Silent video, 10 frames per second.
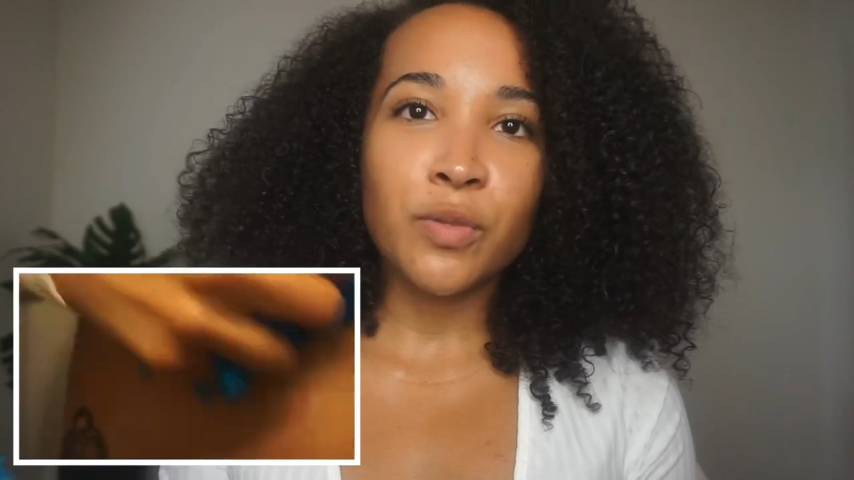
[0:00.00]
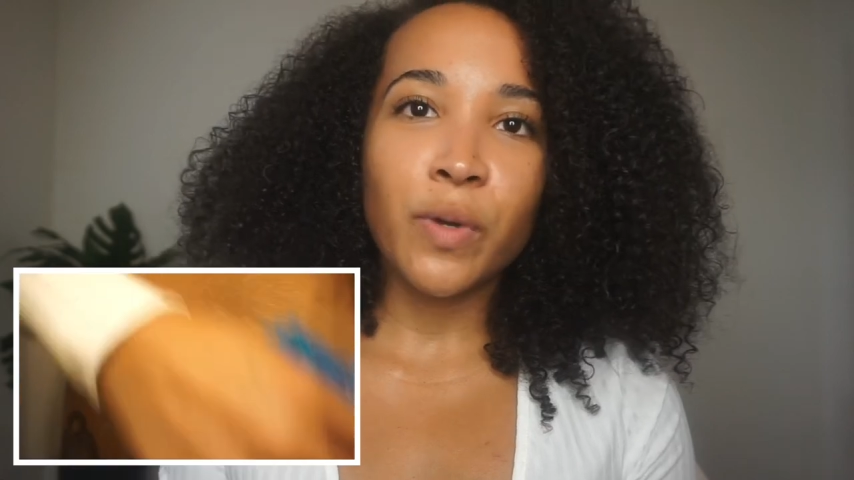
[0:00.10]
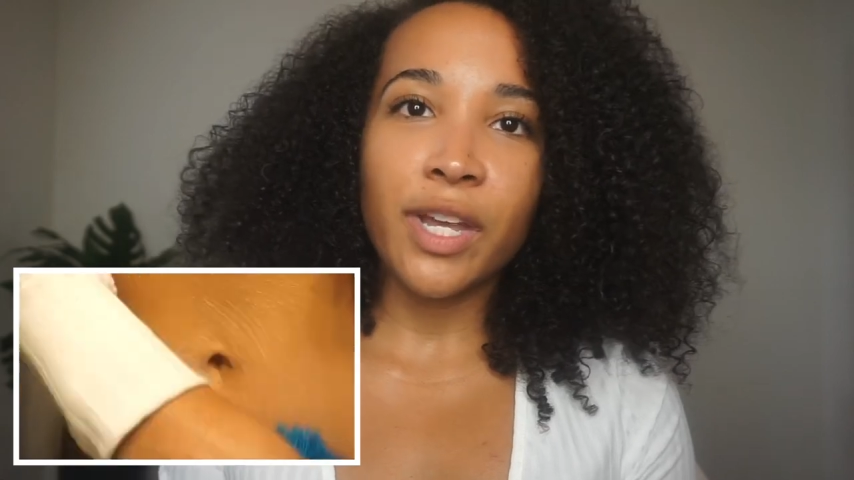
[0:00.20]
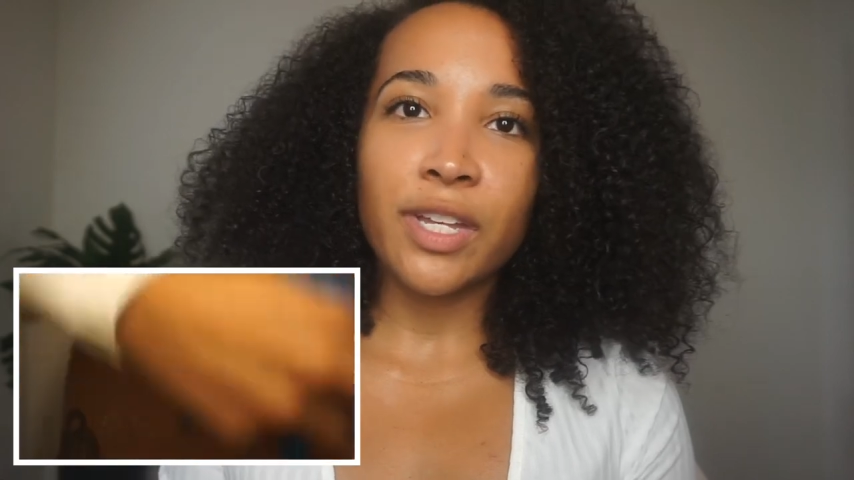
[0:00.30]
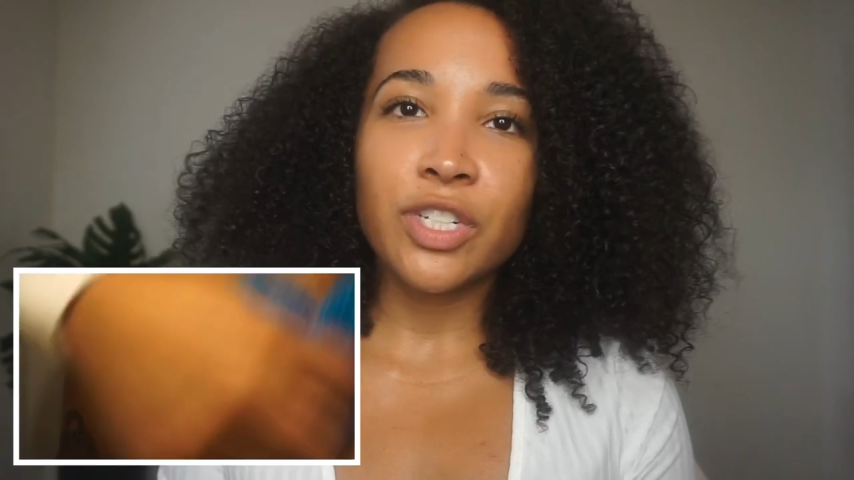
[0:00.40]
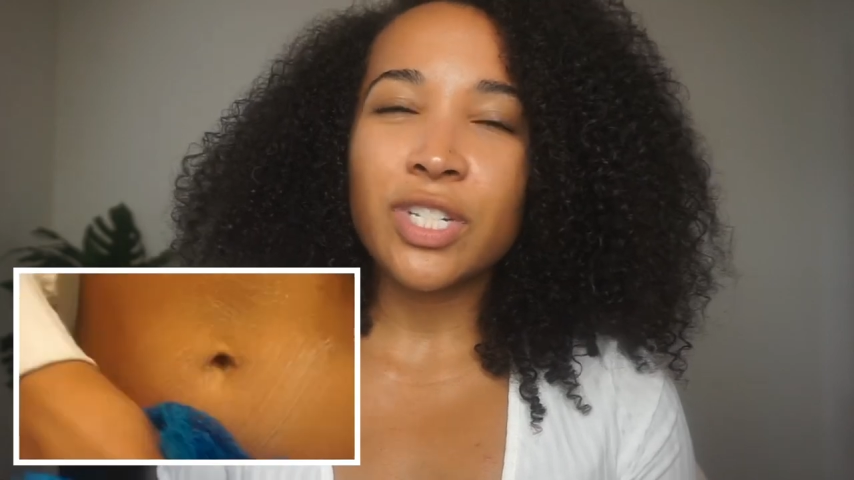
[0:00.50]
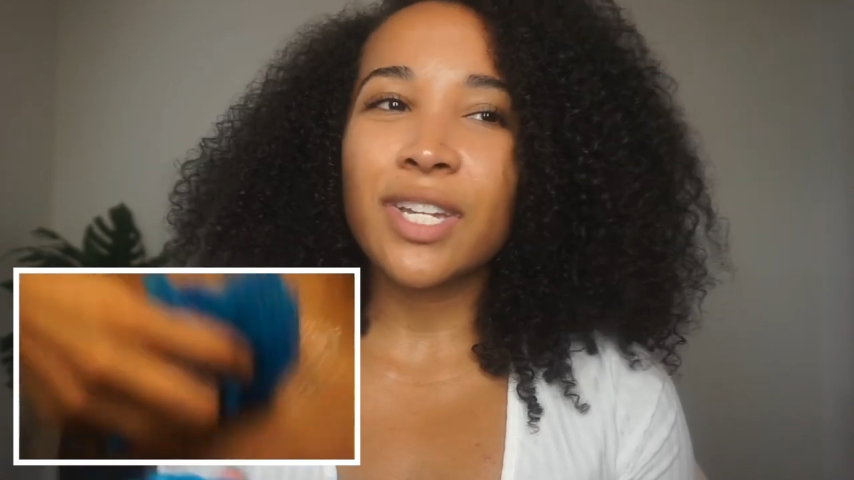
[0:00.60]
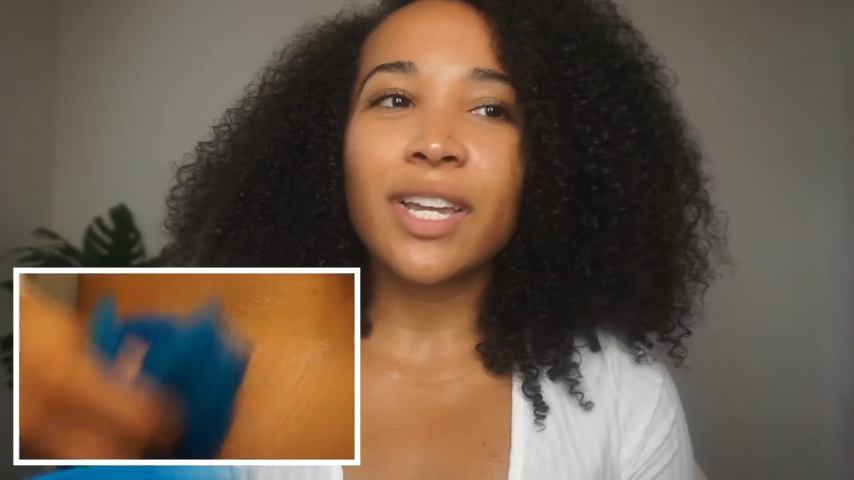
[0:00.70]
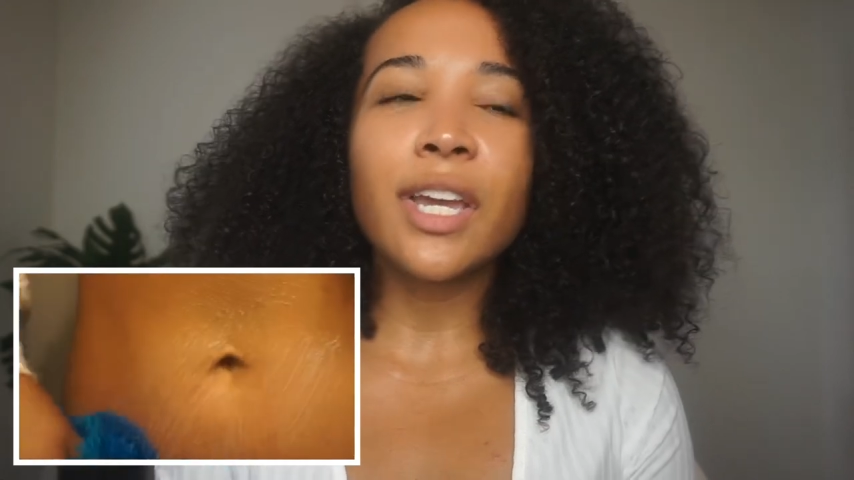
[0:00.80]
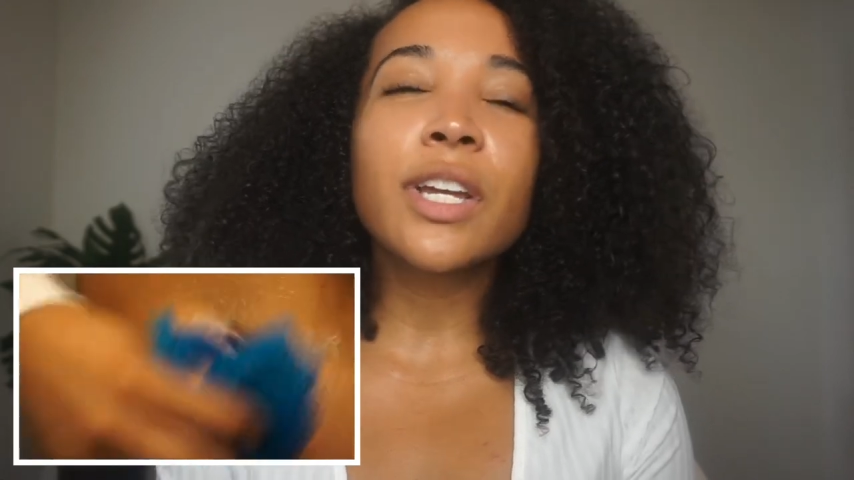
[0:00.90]
with just
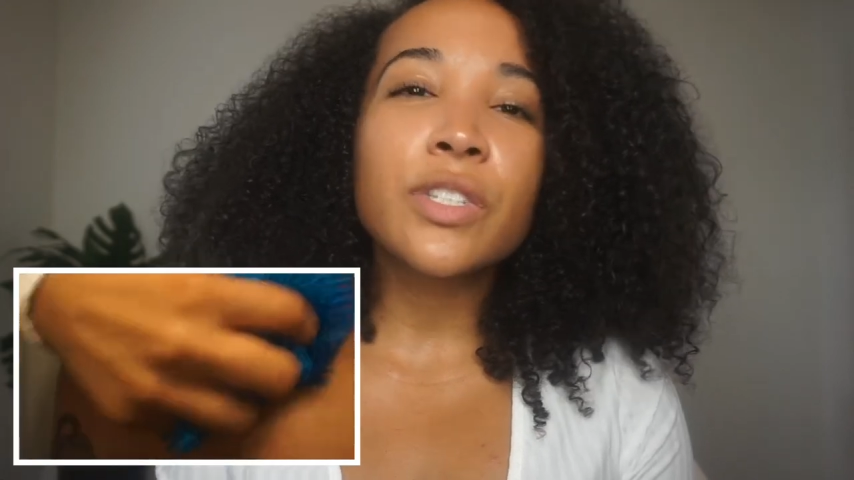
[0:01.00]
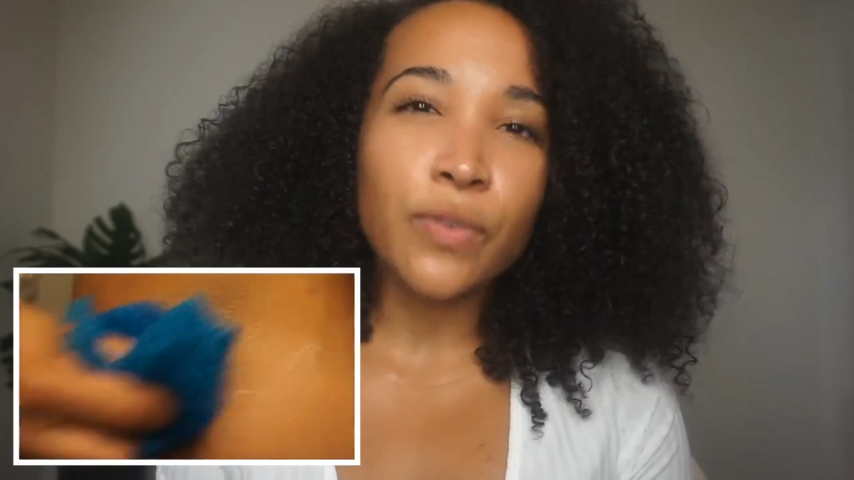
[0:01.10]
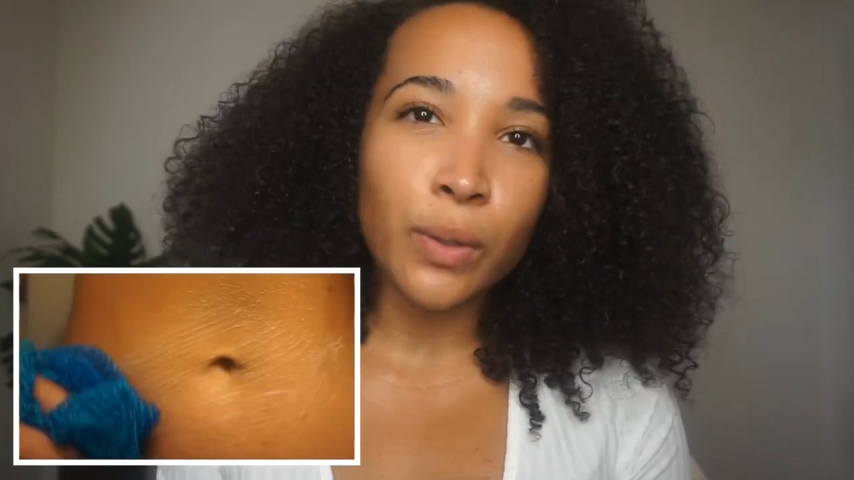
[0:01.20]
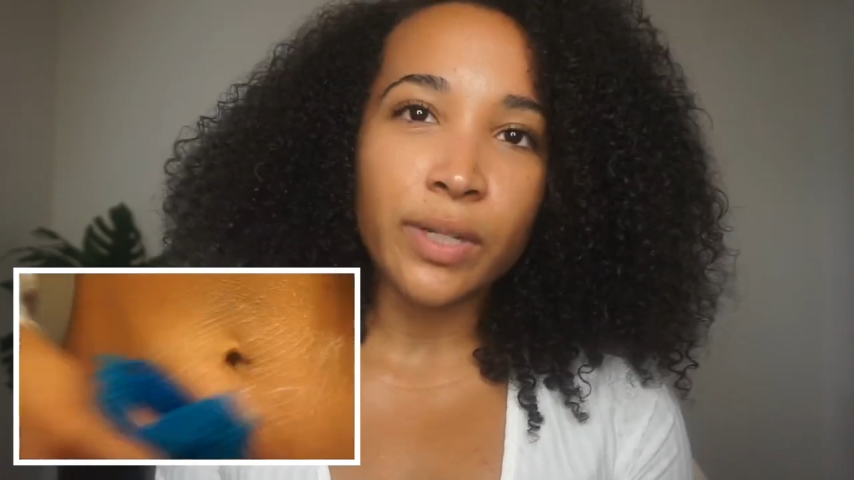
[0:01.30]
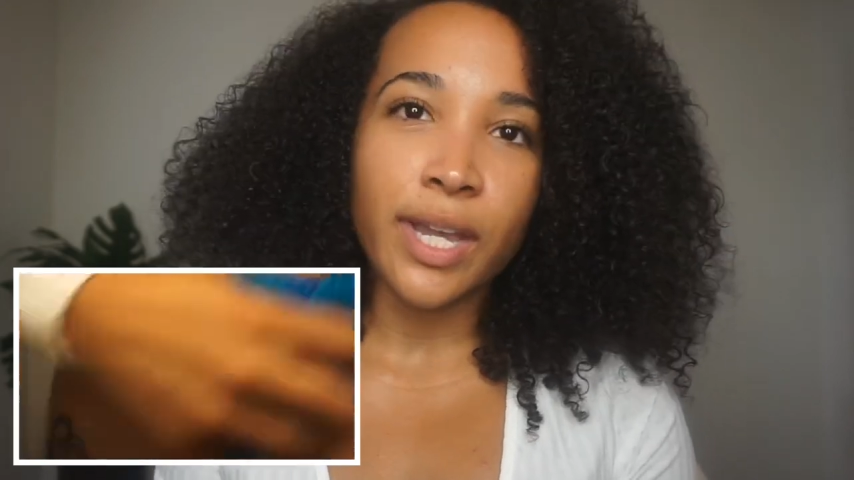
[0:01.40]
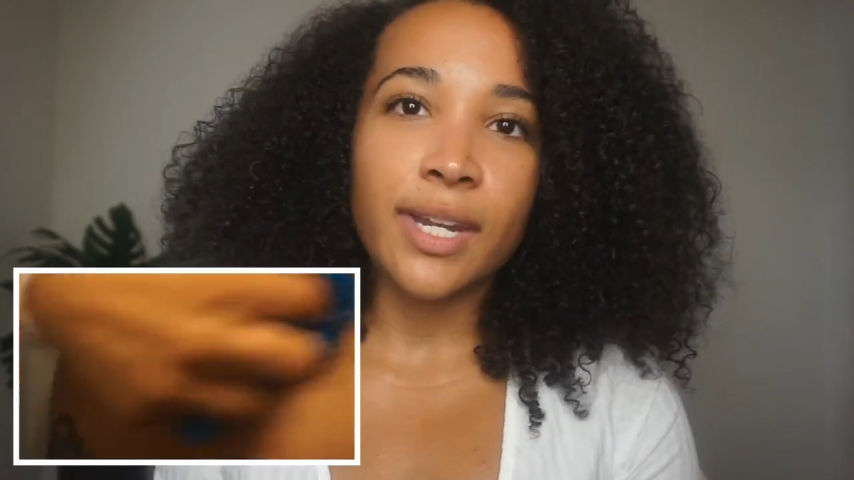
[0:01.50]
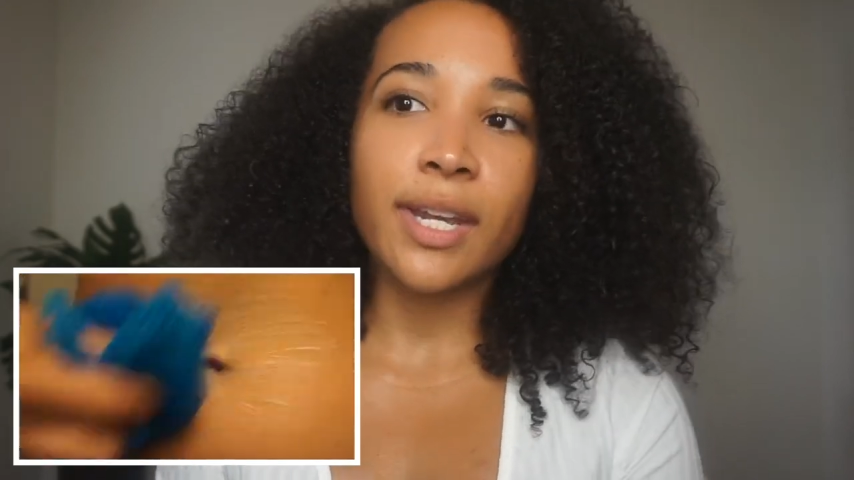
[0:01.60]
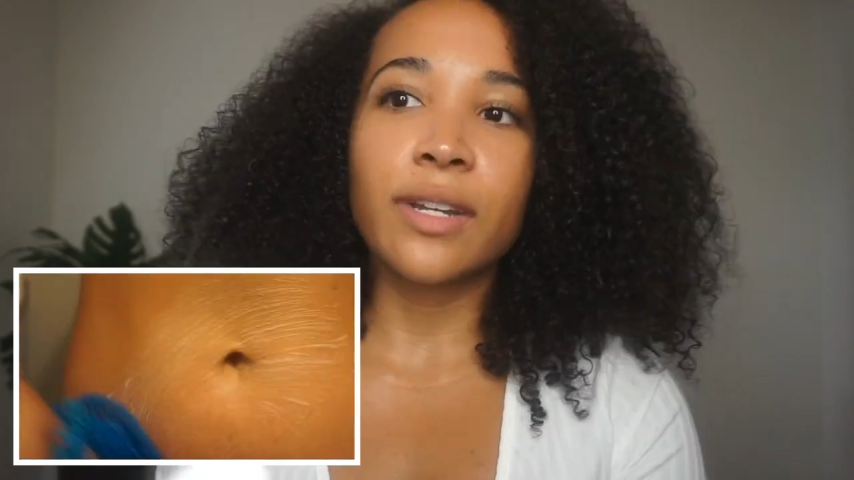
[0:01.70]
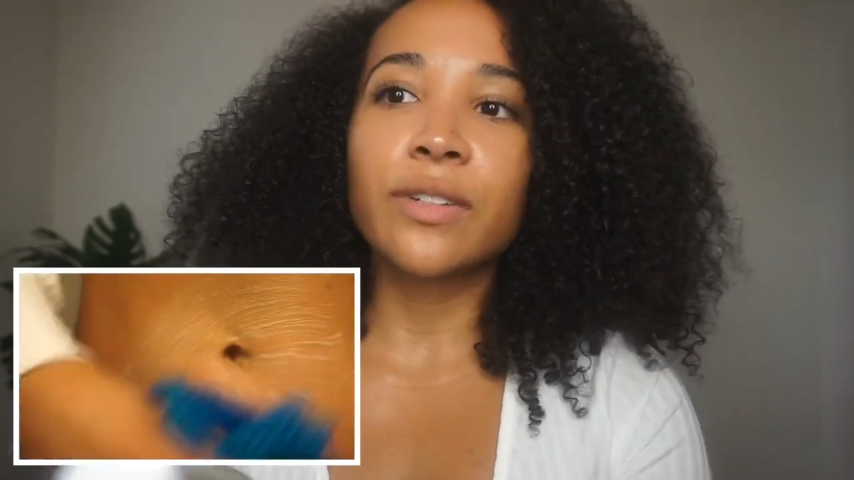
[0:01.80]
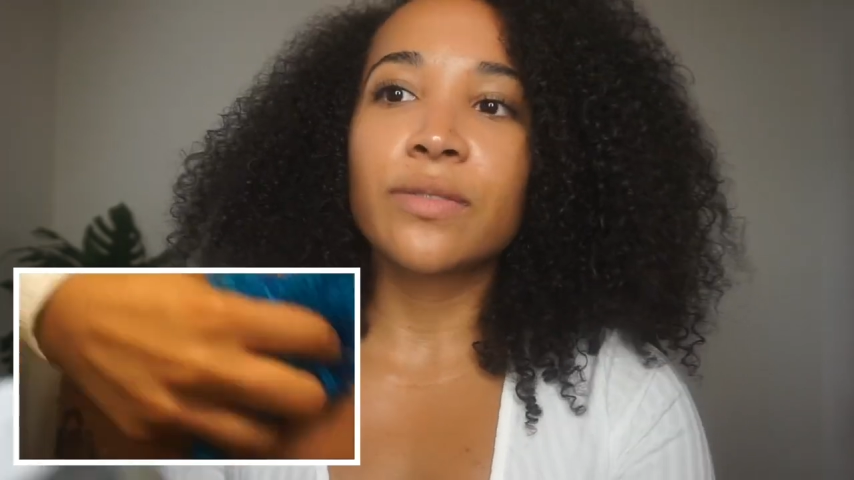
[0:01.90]
like exfoliating.